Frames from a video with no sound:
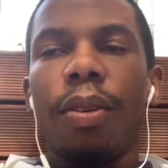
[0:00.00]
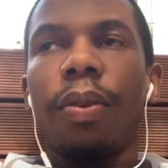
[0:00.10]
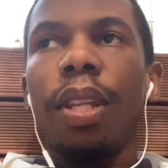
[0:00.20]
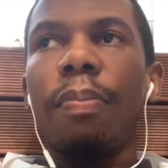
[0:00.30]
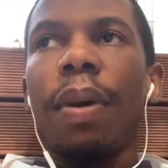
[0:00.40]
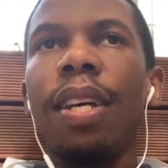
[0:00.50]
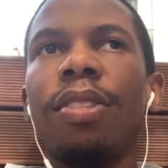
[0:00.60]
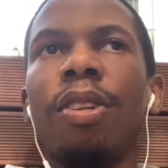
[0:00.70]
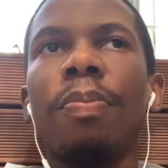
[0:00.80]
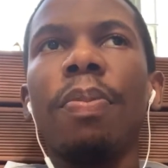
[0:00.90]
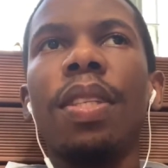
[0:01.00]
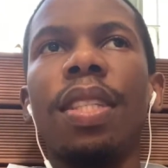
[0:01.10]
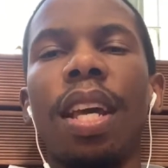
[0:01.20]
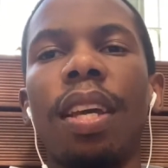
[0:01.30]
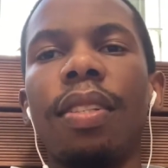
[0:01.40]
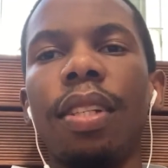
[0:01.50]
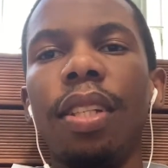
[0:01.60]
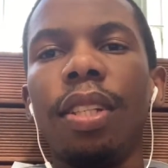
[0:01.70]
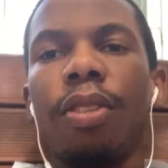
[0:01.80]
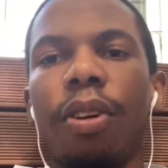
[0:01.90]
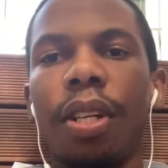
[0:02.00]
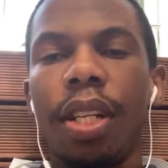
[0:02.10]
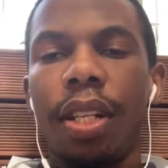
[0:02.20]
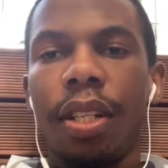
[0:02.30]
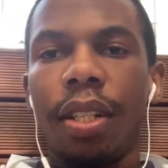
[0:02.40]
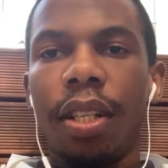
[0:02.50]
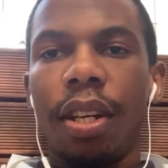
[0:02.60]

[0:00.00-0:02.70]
it's actually gonna